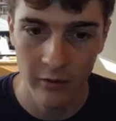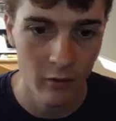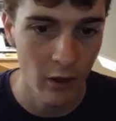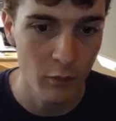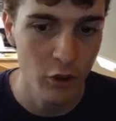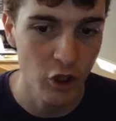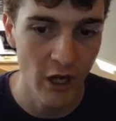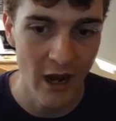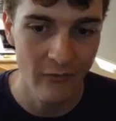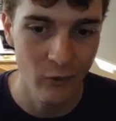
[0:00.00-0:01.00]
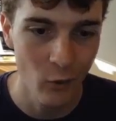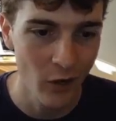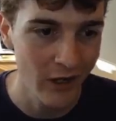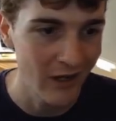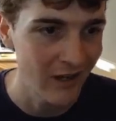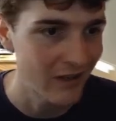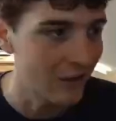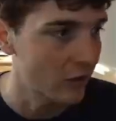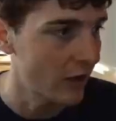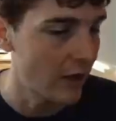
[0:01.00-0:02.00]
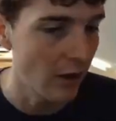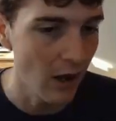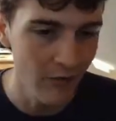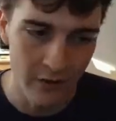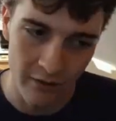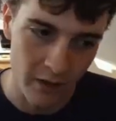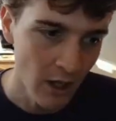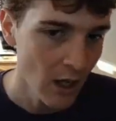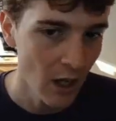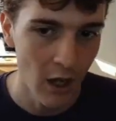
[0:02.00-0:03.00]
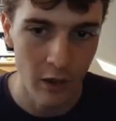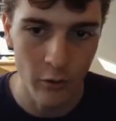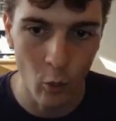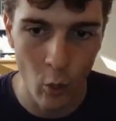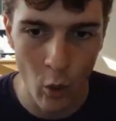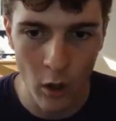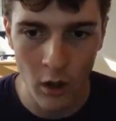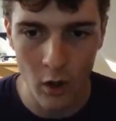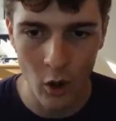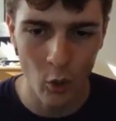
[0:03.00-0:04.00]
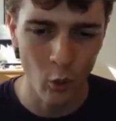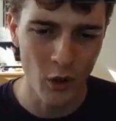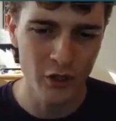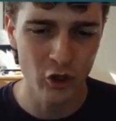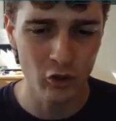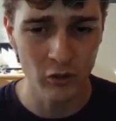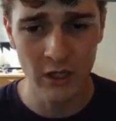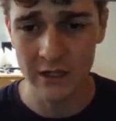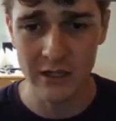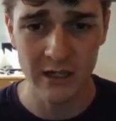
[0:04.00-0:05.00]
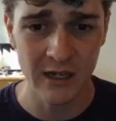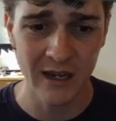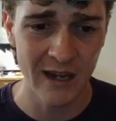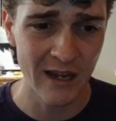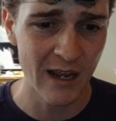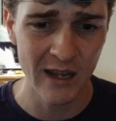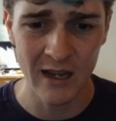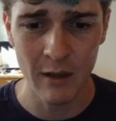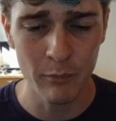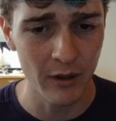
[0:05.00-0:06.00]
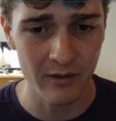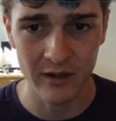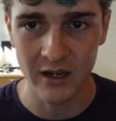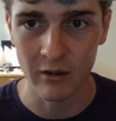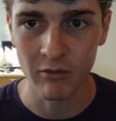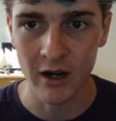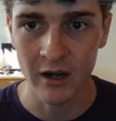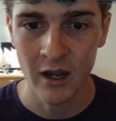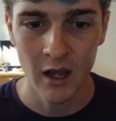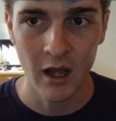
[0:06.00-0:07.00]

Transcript: so I appreciate everyone in the clan. Obviously, the war win streak, it got busted again, right?